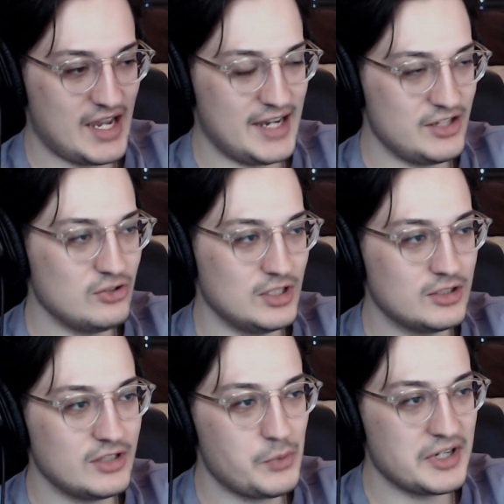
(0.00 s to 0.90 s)
And you
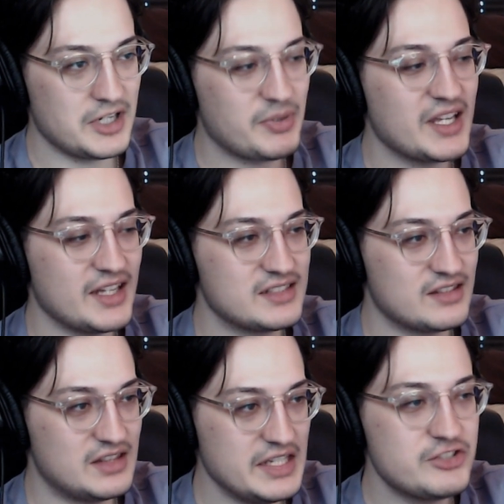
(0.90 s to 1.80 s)
literally went up against
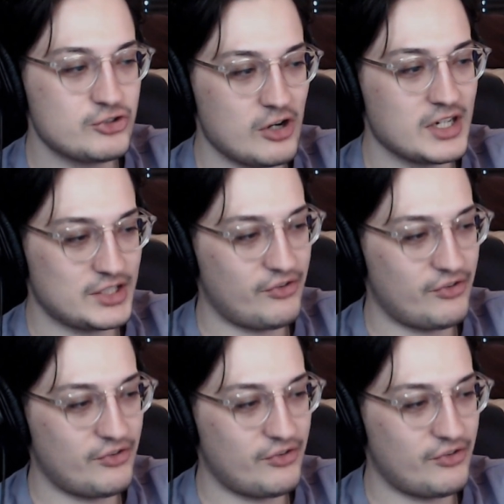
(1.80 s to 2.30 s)
the strongest